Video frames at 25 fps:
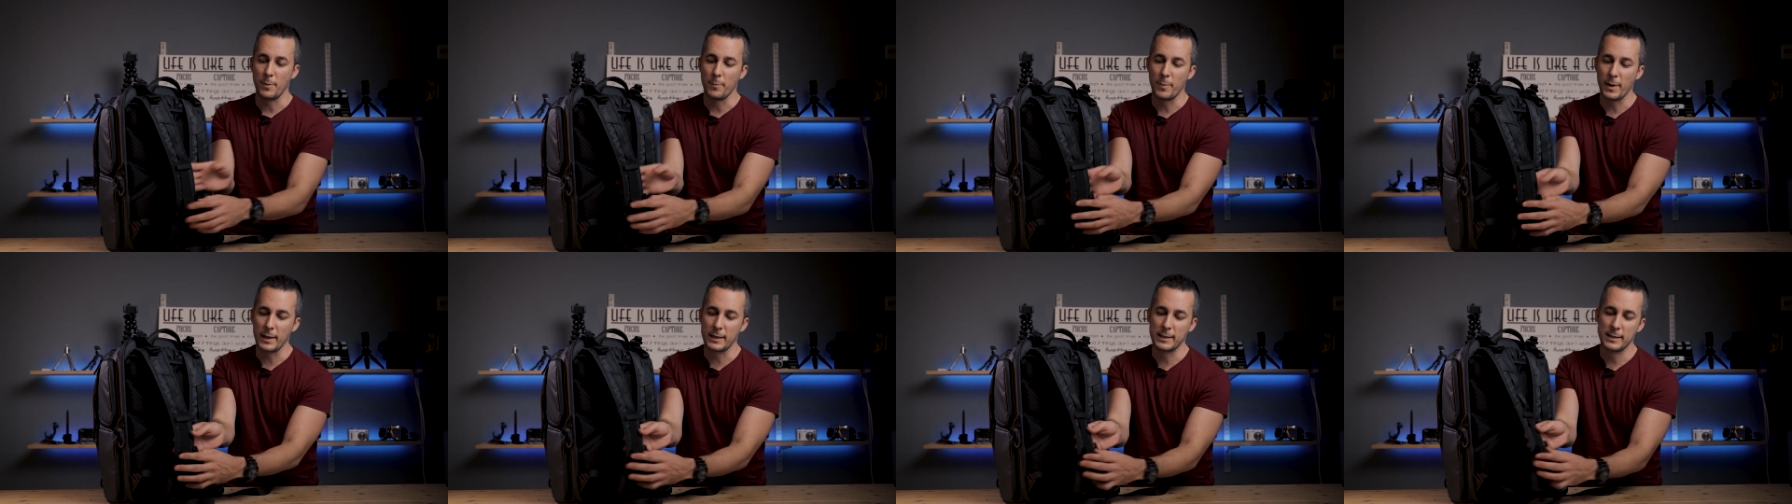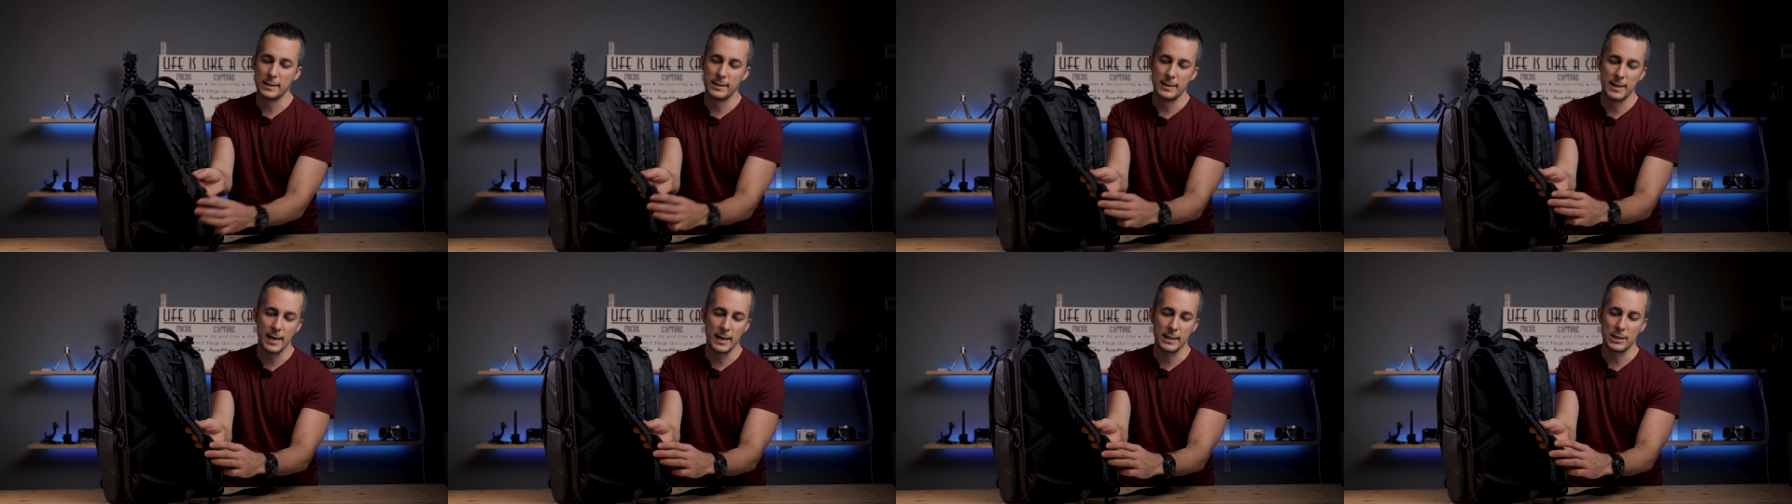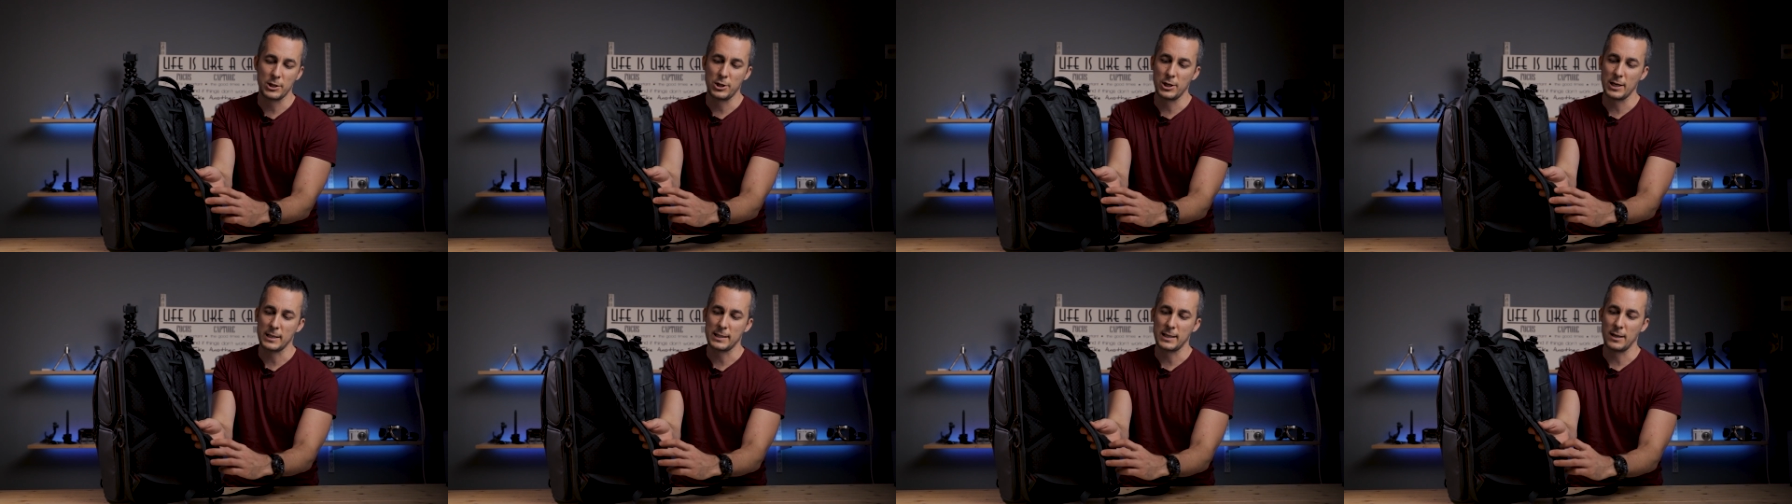But
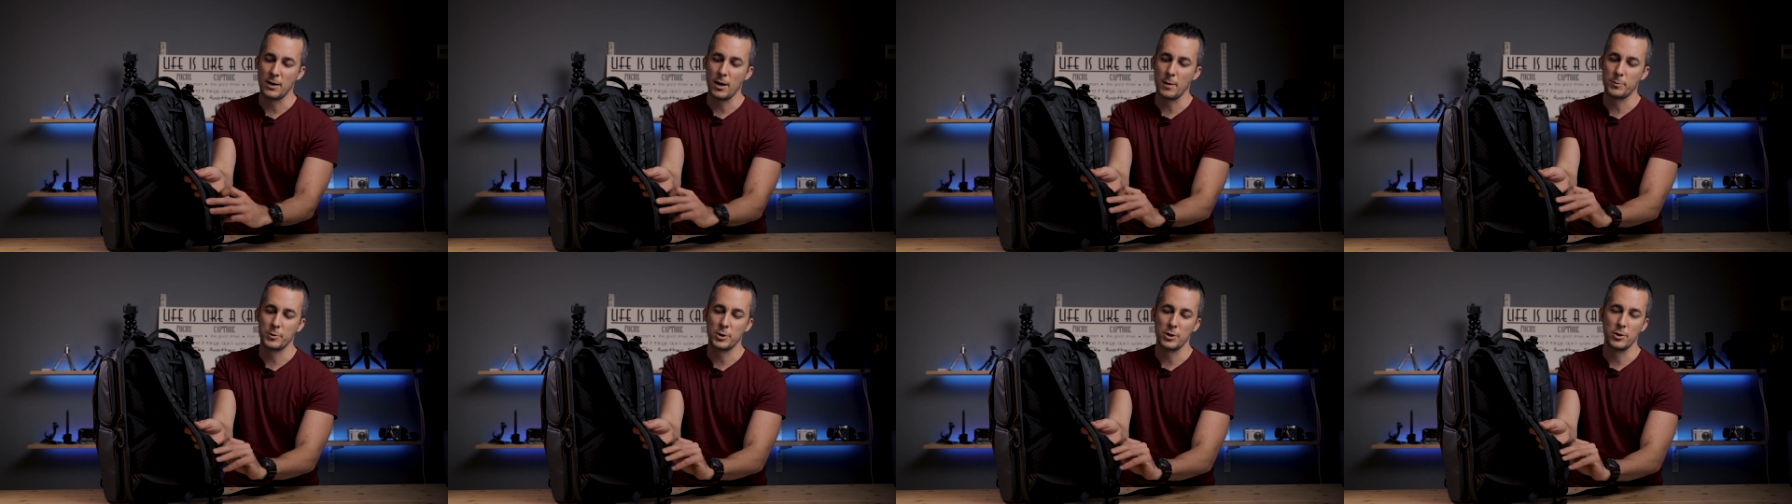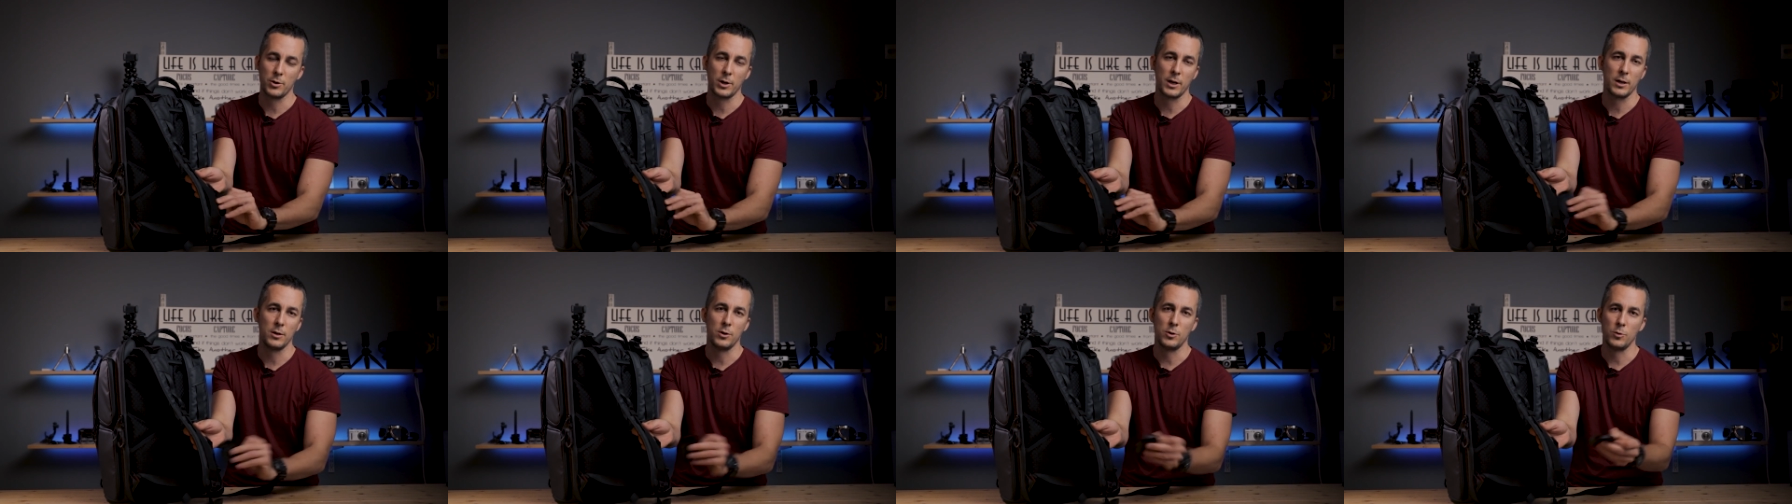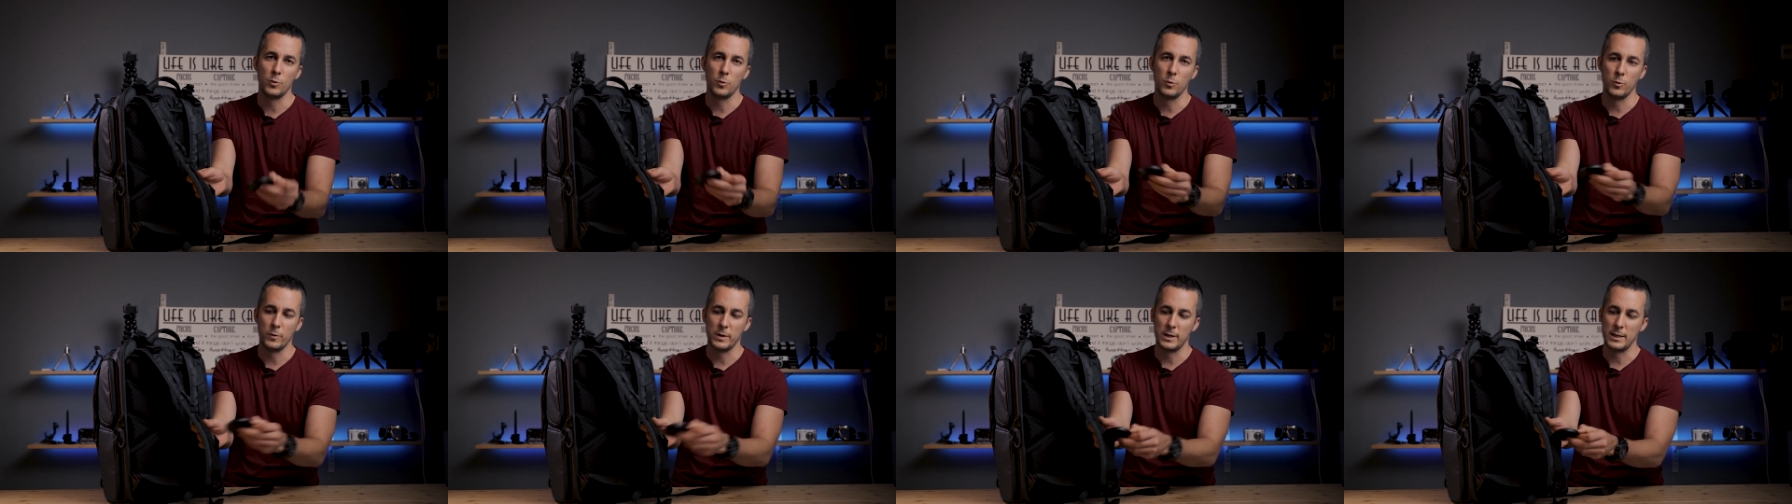that's just an option, you can
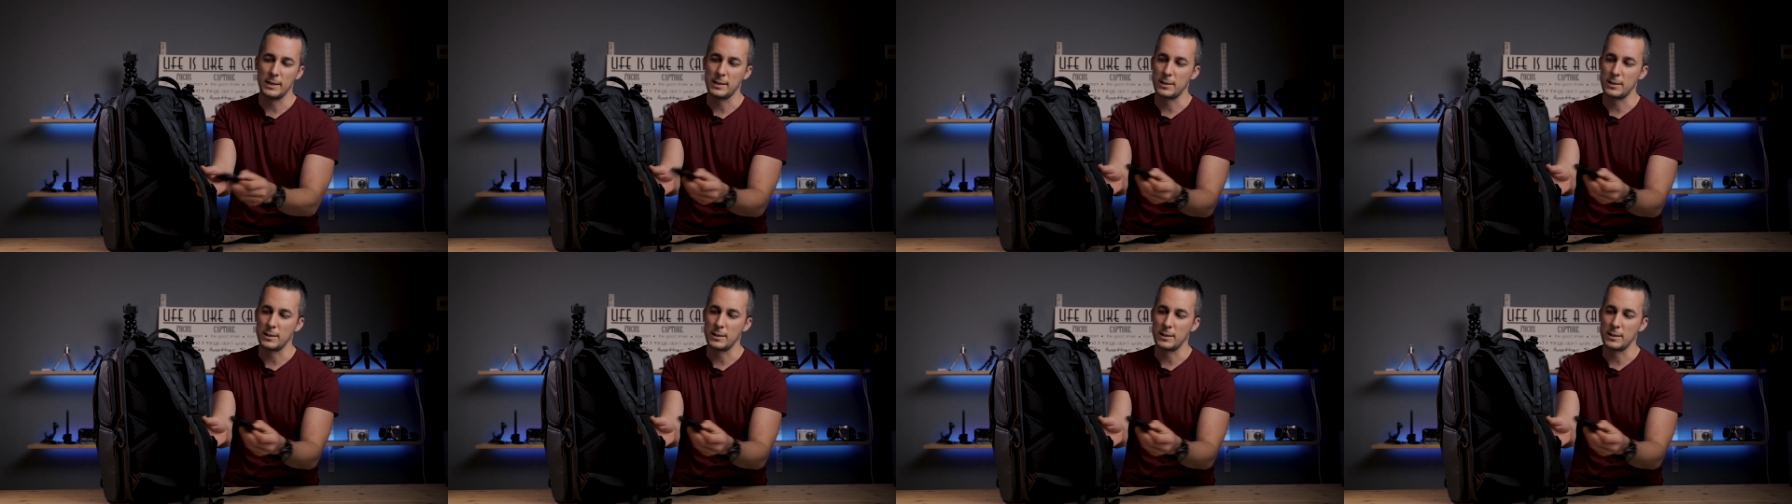do with